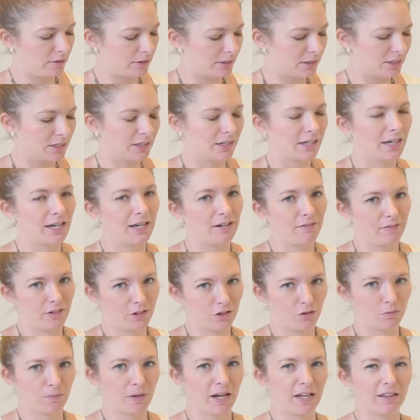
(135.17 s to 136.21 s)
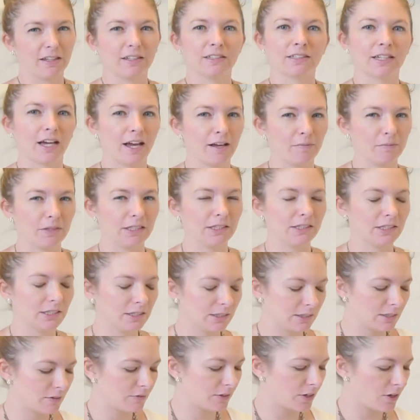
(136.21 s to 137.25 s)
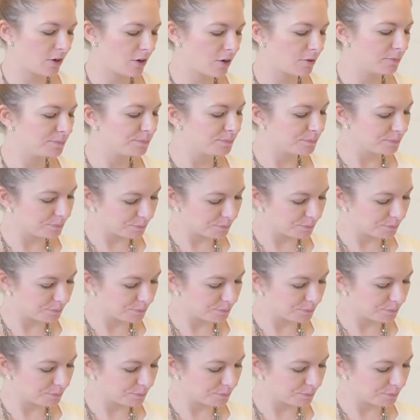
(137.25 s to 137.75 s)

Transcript: It's going to kind of undermine the timelessness of it all.